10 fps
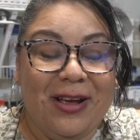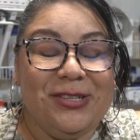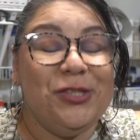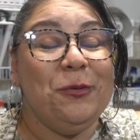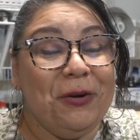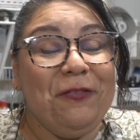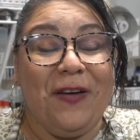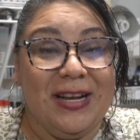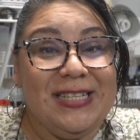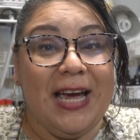super
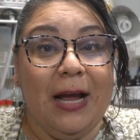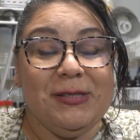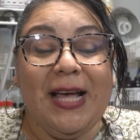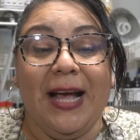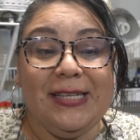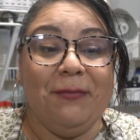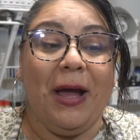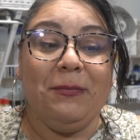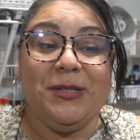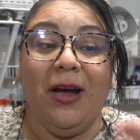fun times, guys.
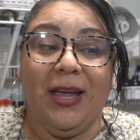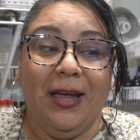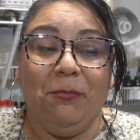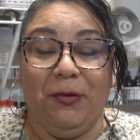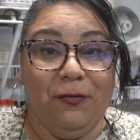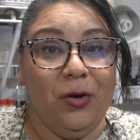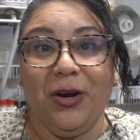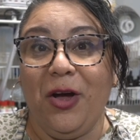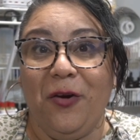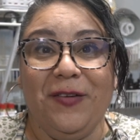I'm talking before
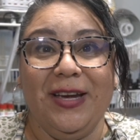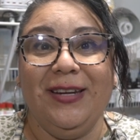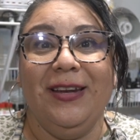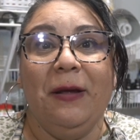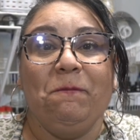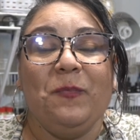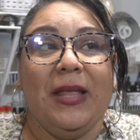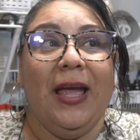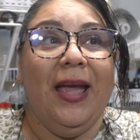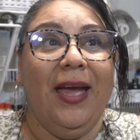COVID,
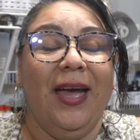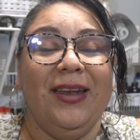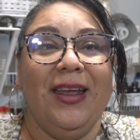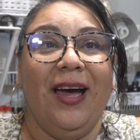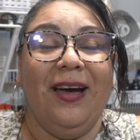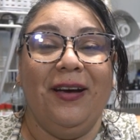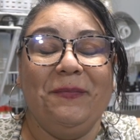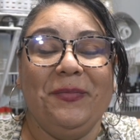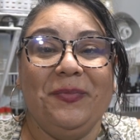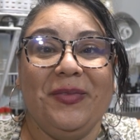and
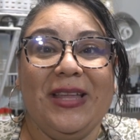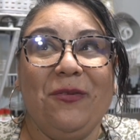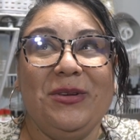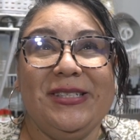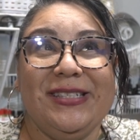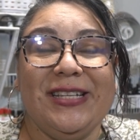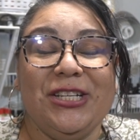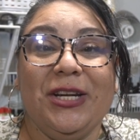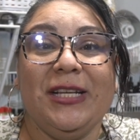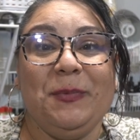it was
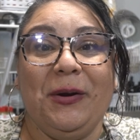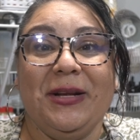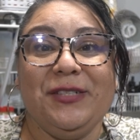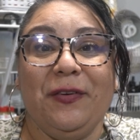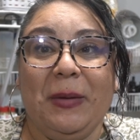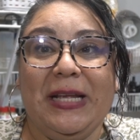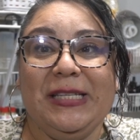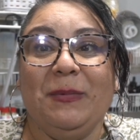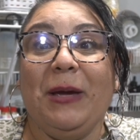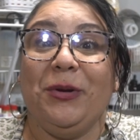such an experience for me
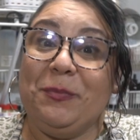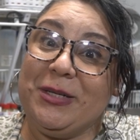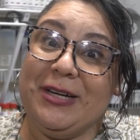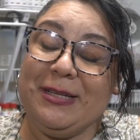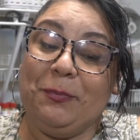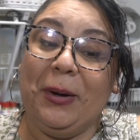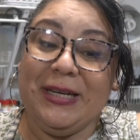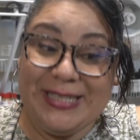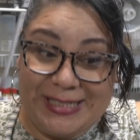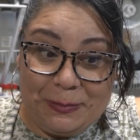to be able to
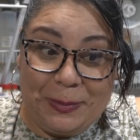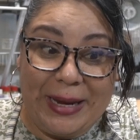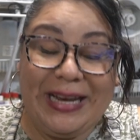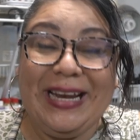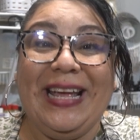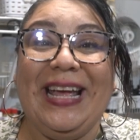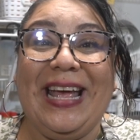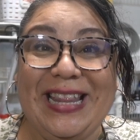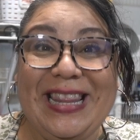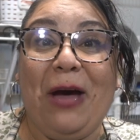participate
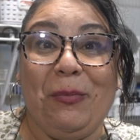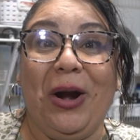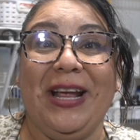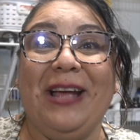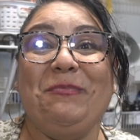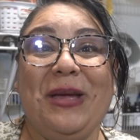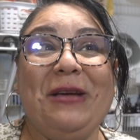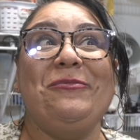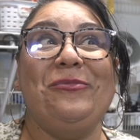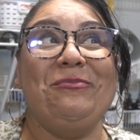in that market,
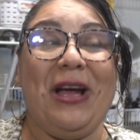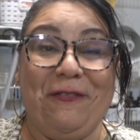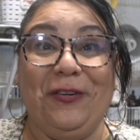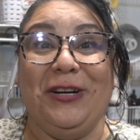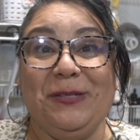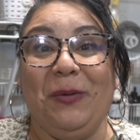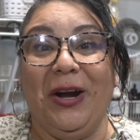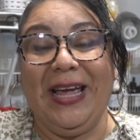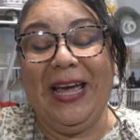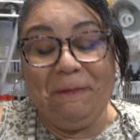being my first
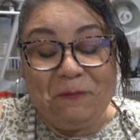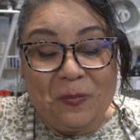market,